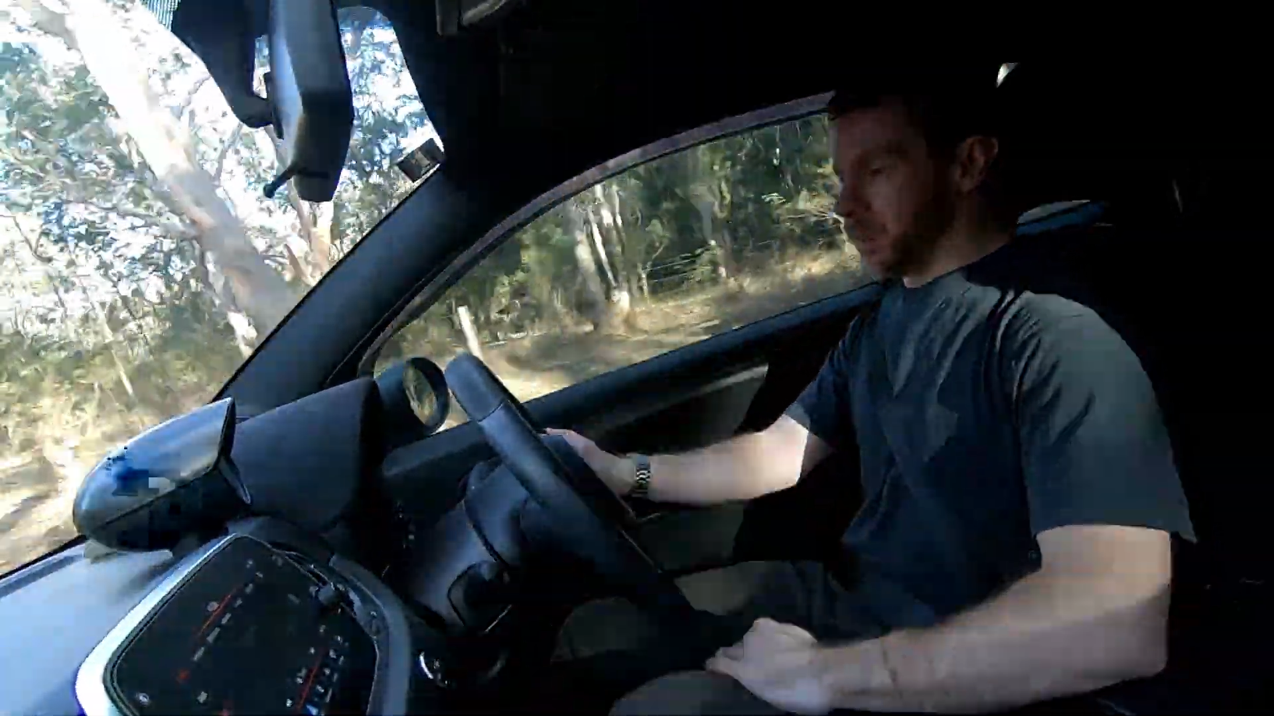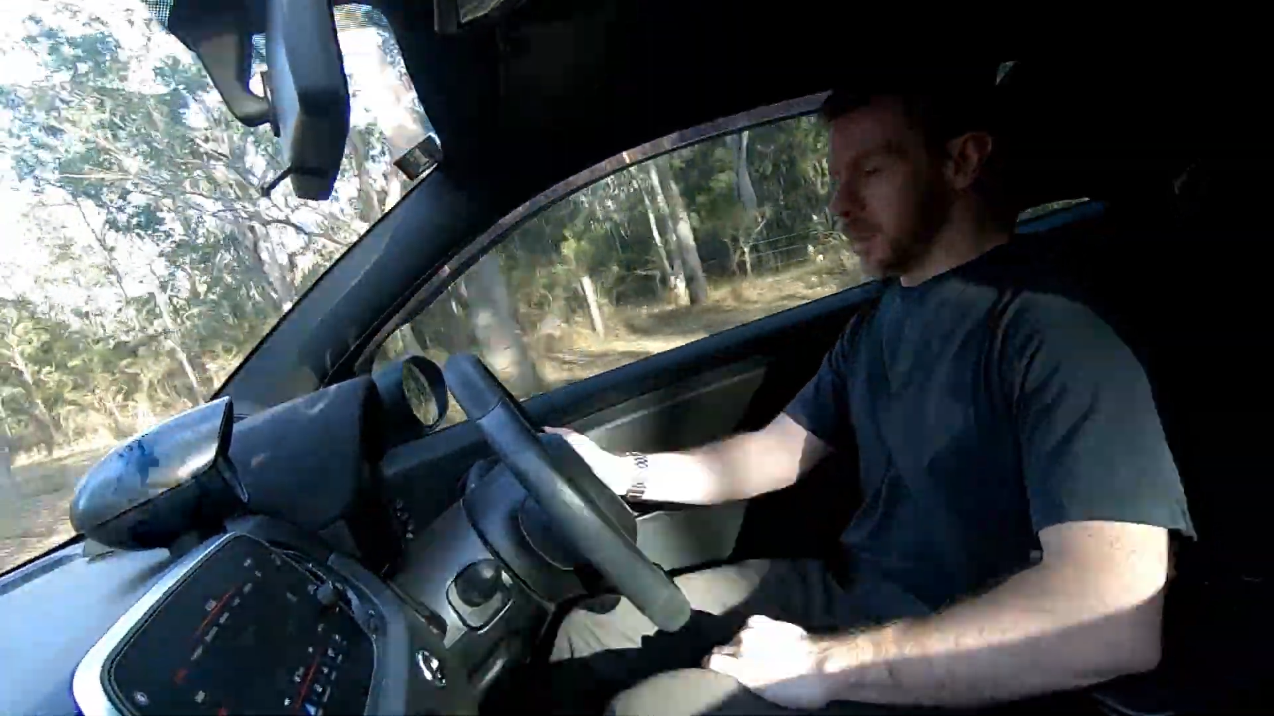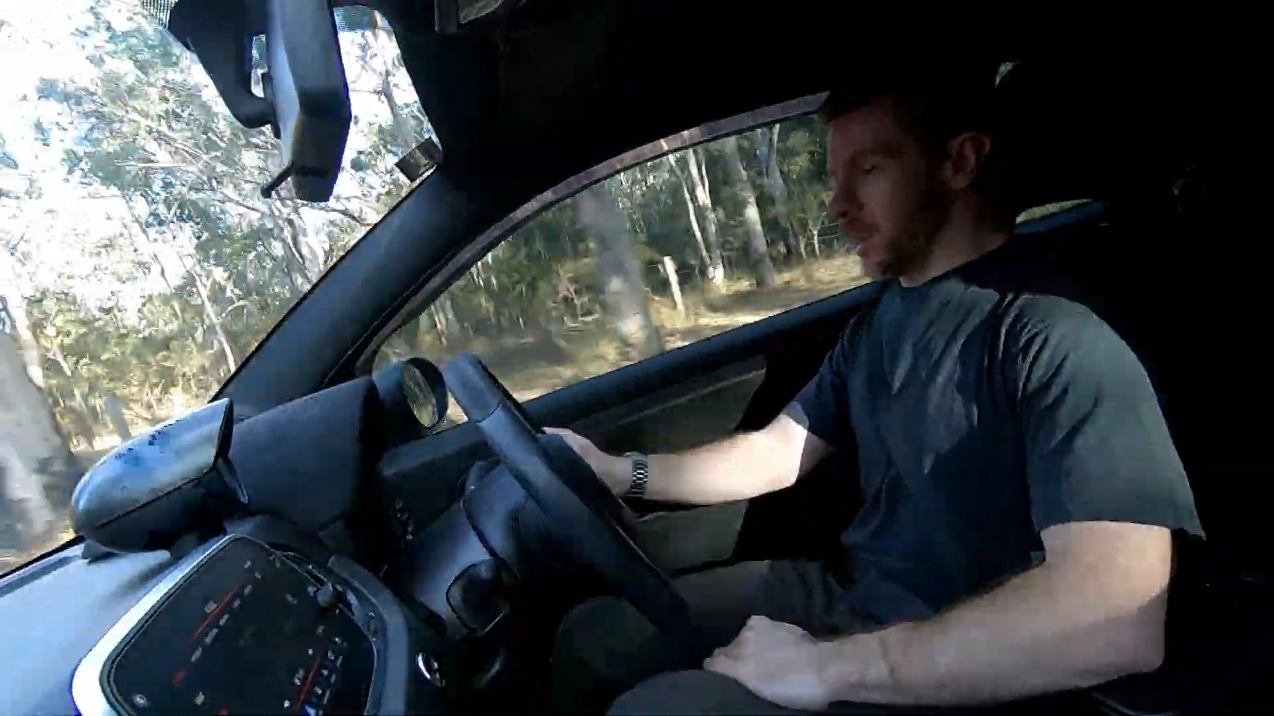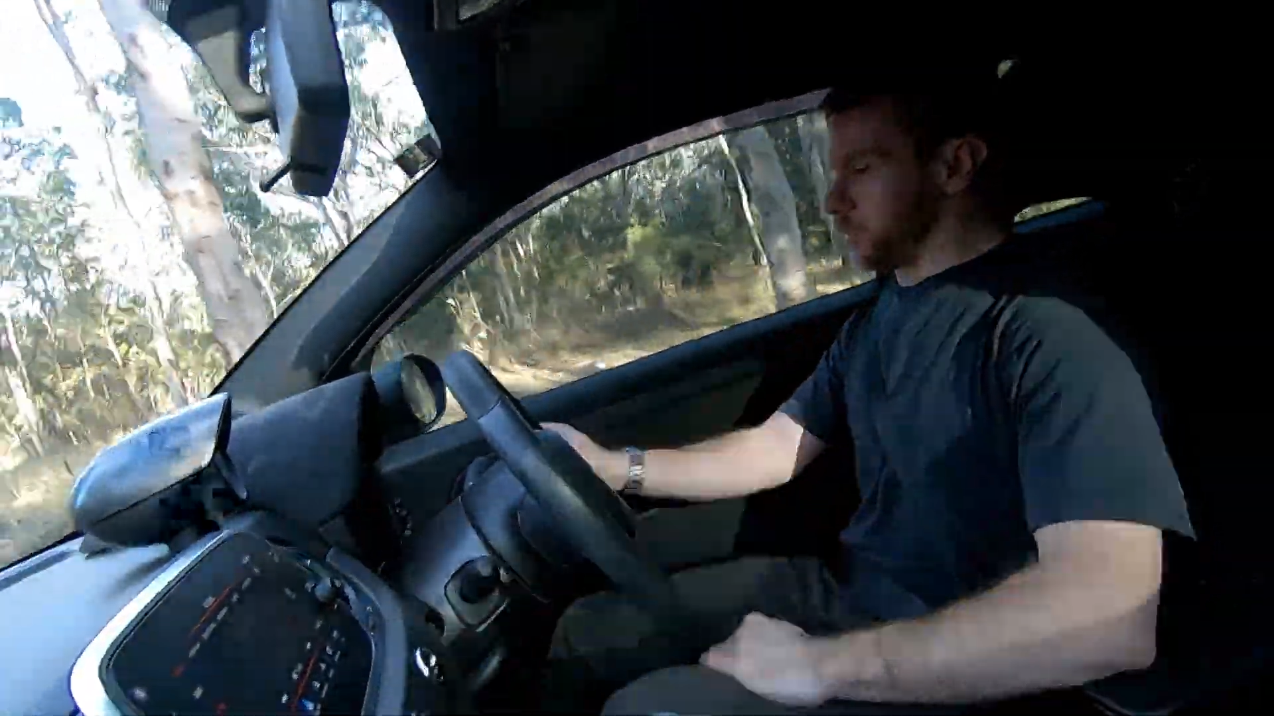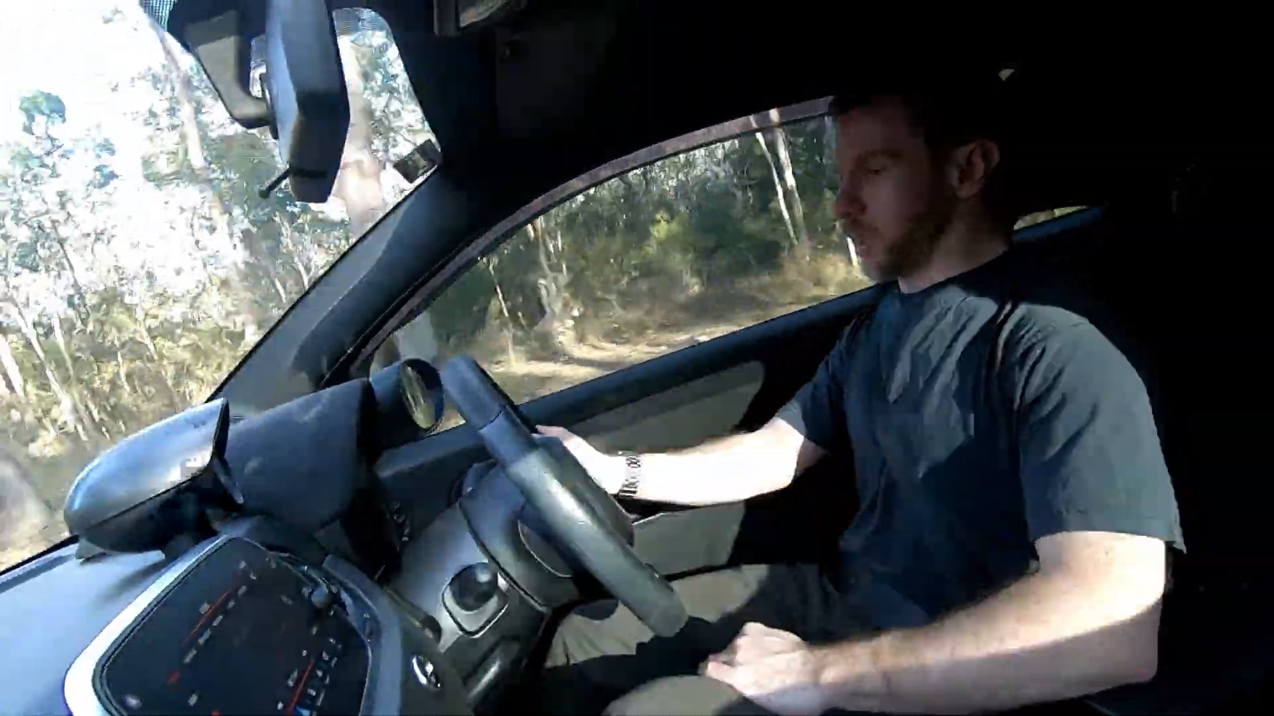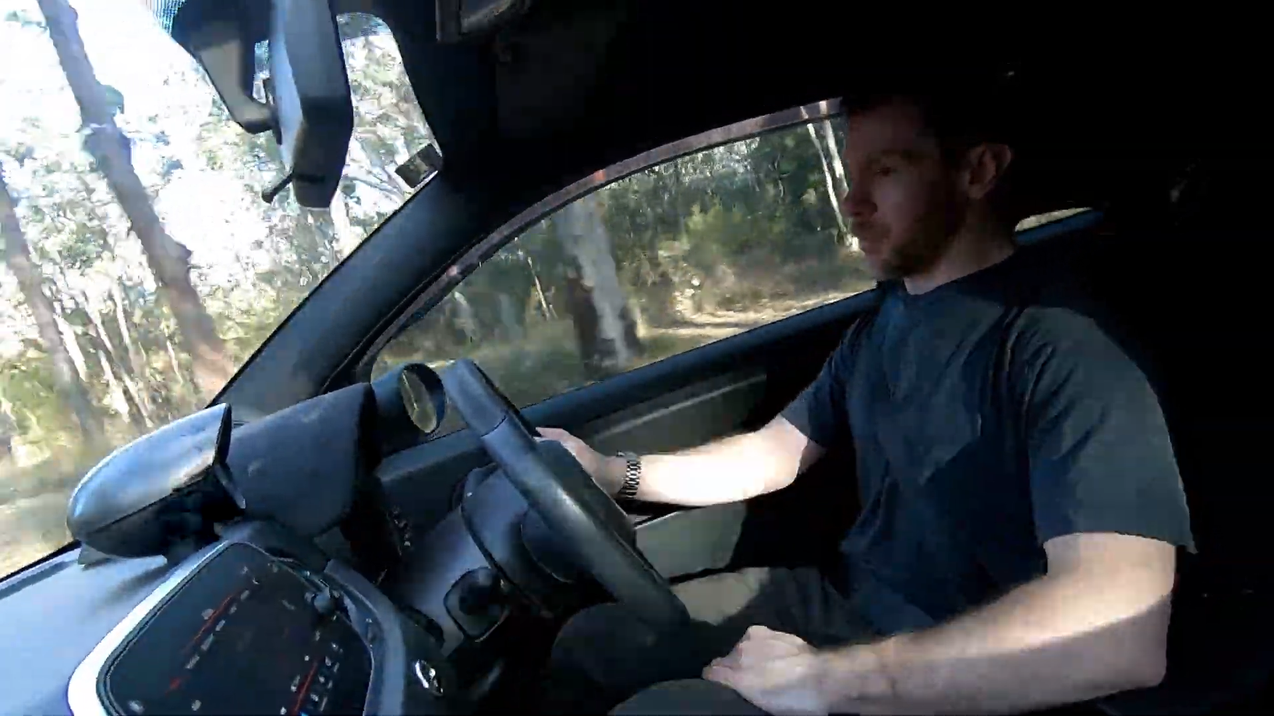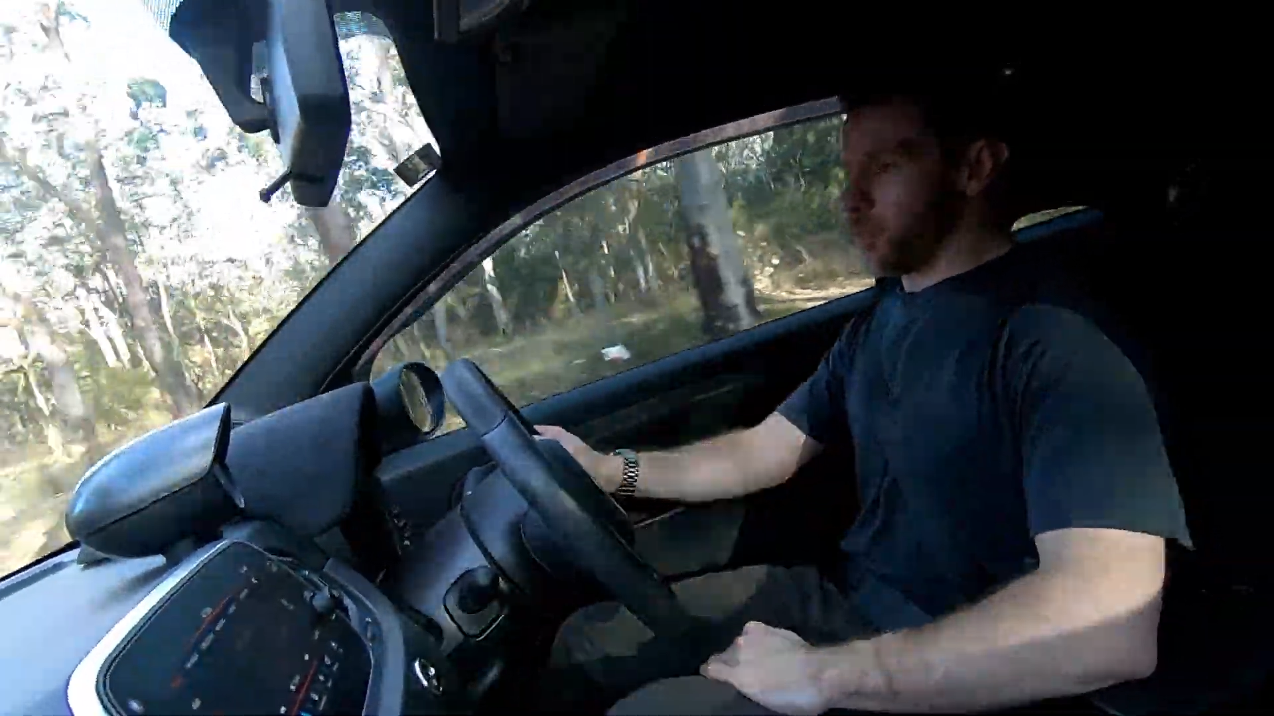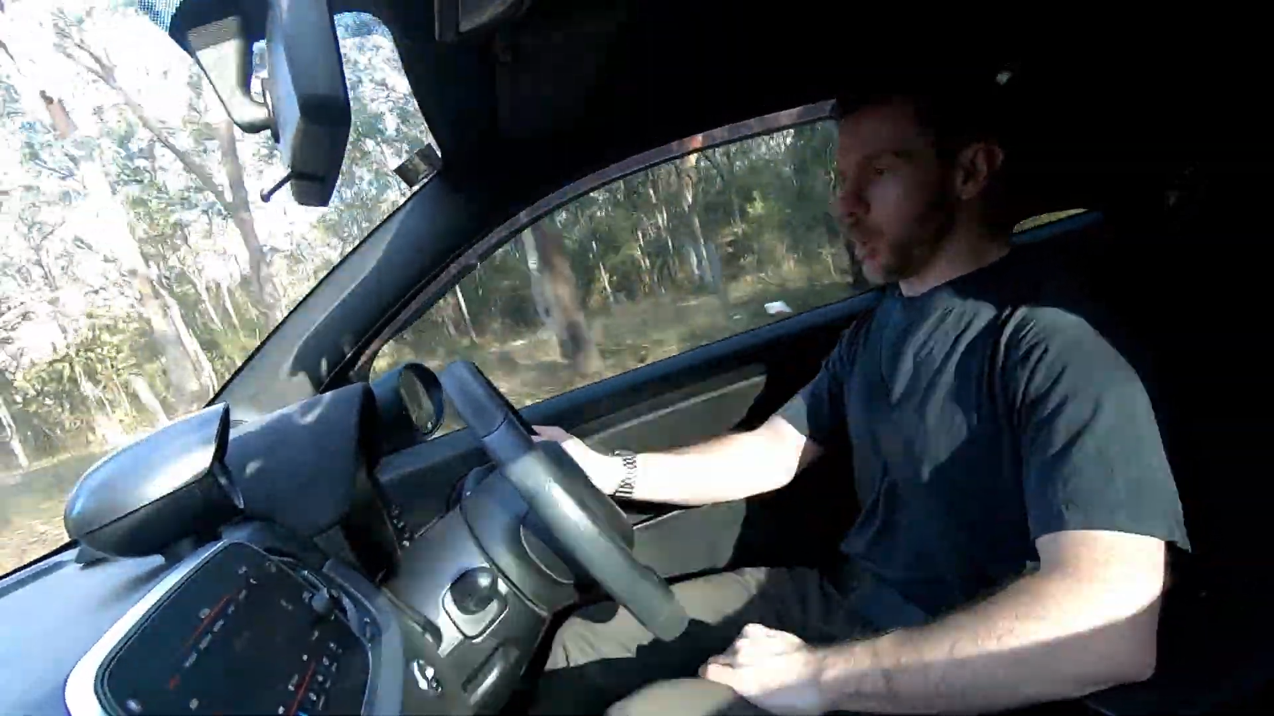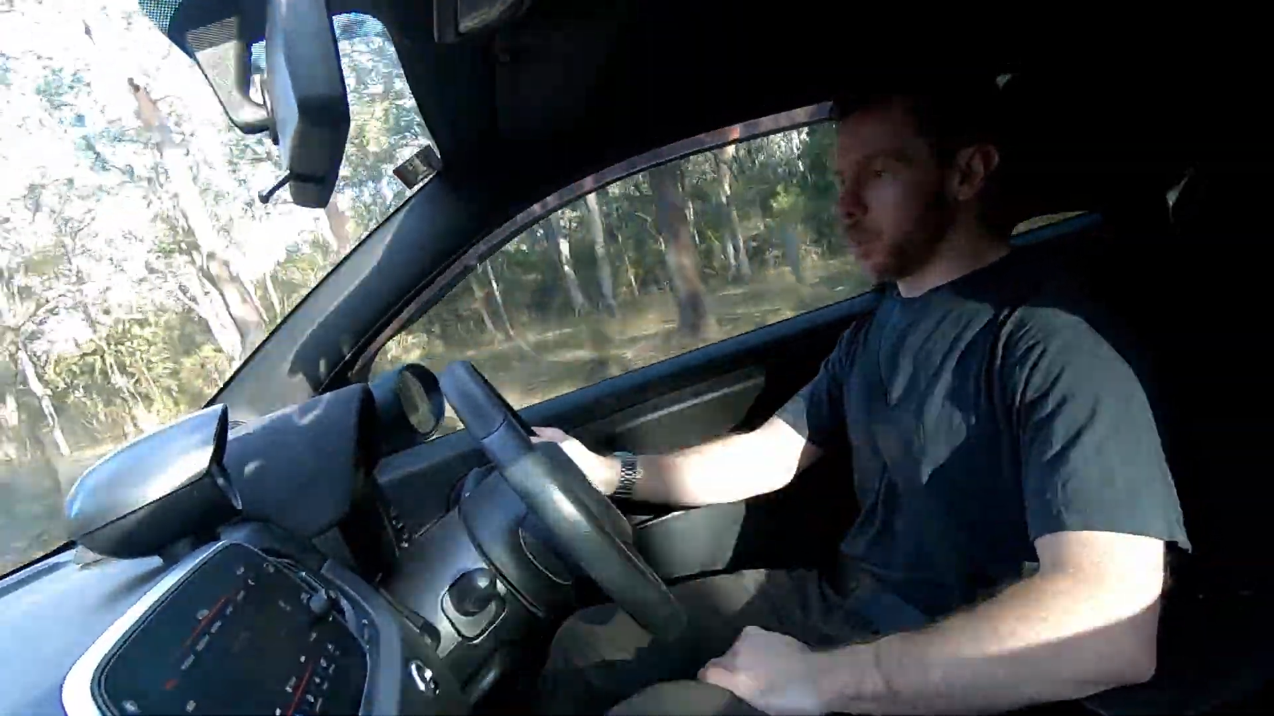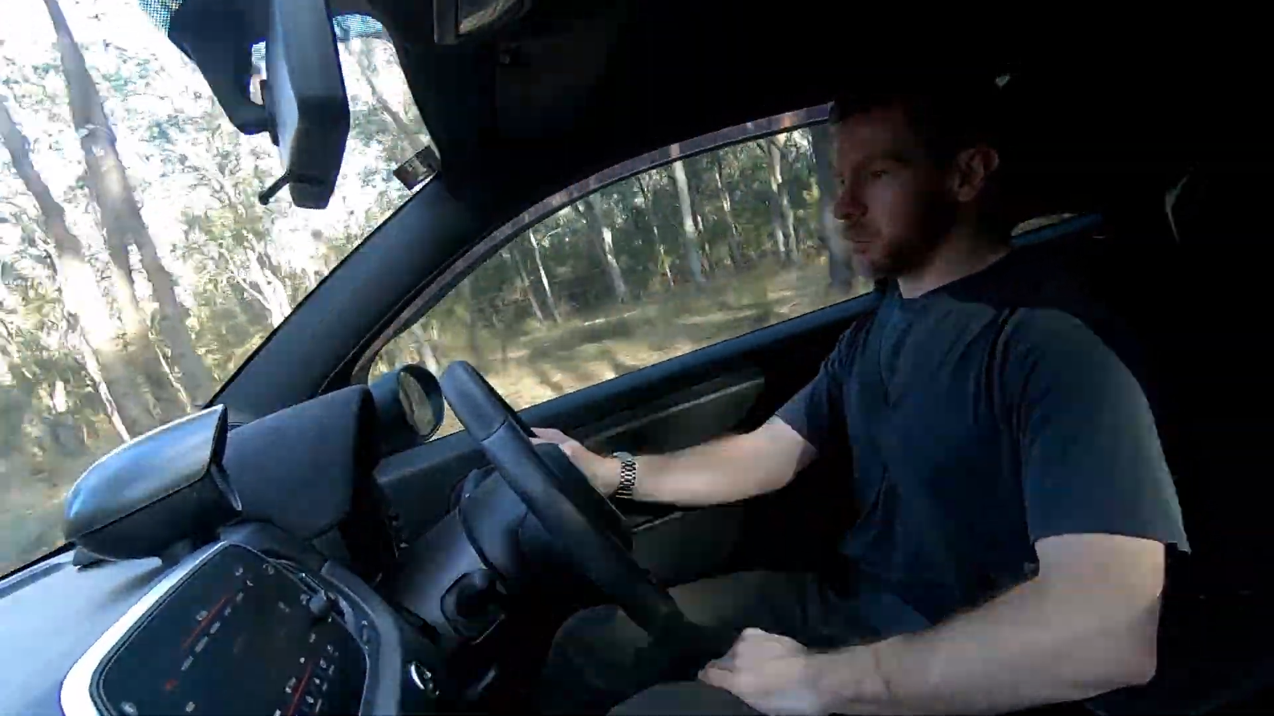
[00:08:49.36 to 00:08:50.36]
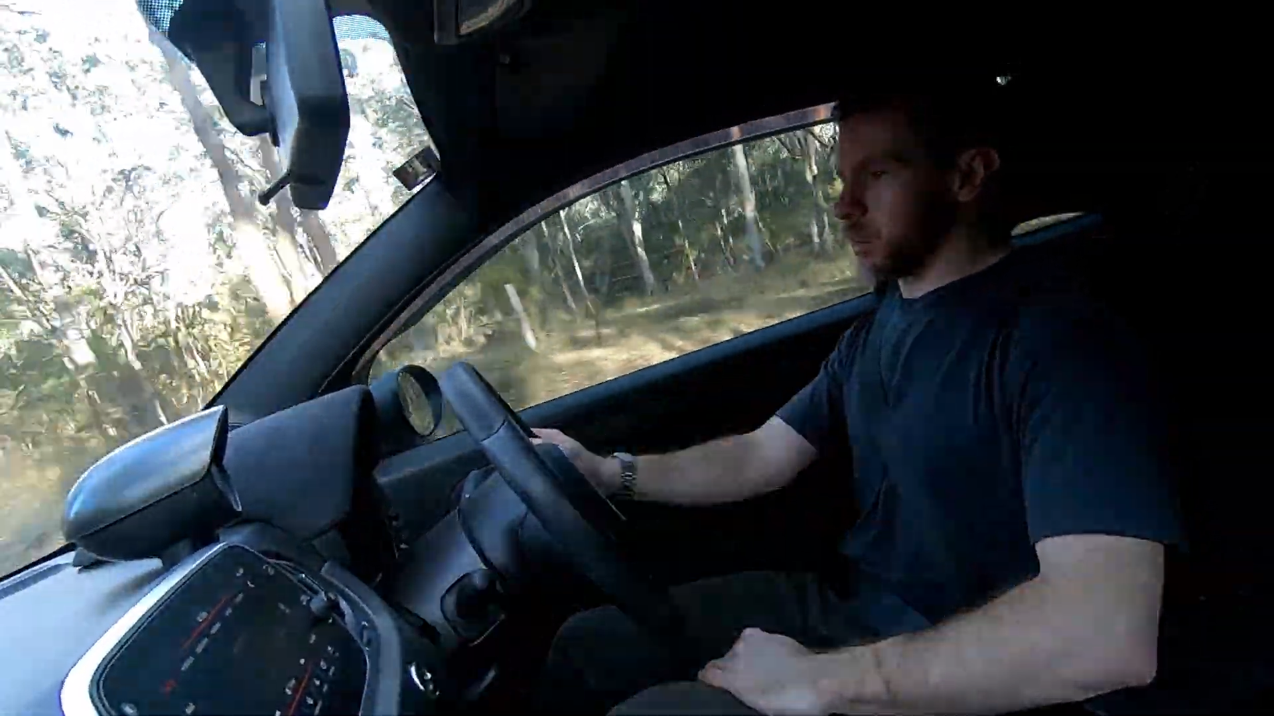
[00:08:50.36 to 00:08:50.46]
it's another mod,